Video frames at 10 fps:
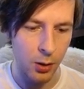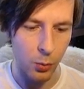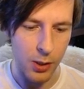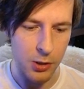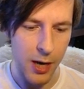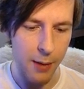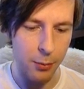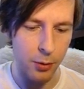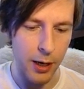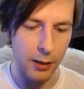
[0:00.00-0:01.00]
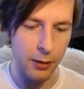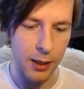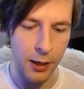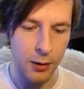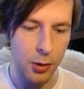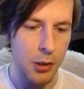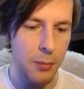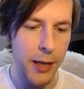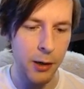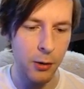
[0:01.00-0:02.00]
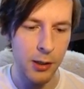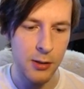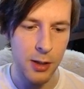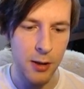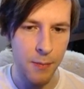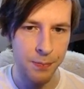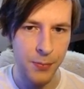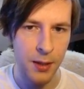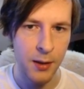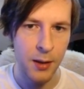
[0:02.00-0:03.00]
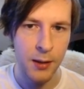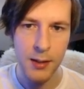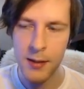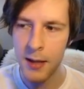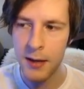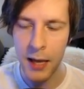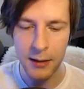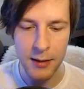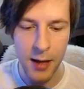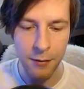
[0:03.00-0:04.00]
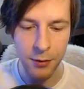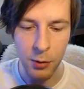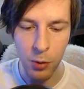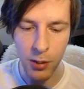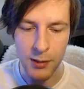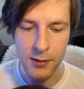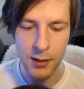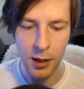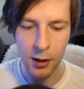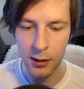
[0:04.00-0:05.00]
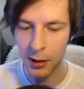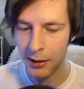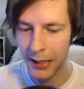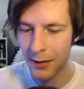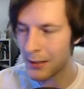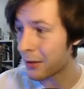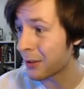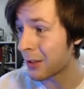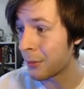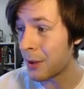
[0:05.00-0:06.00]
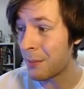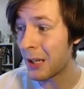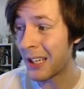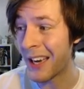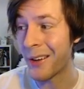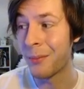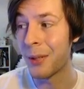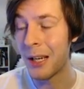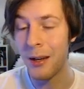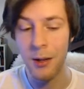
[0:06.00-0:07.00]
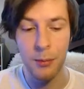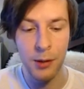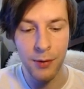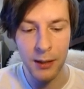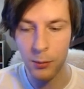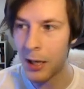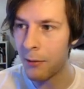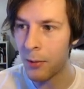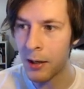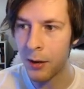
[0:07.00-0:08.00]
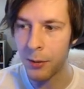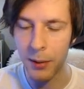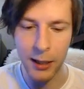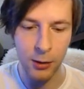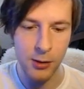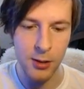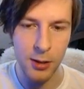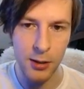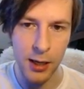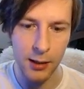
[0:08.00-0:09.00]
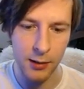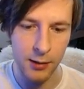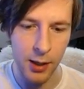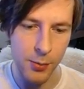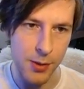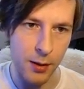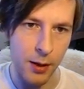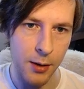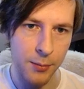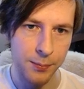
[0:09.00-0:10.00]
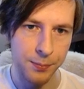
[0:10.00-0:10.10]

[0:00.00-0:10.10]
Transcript: Or one trap, more accurately. I'm going to throw out the Black Orchestra. This is the deck that definitely runs uh, our clock down, so there's going to be a bit of counterplay. the fact that we have one other Black Orchestra in our deck helps a lot.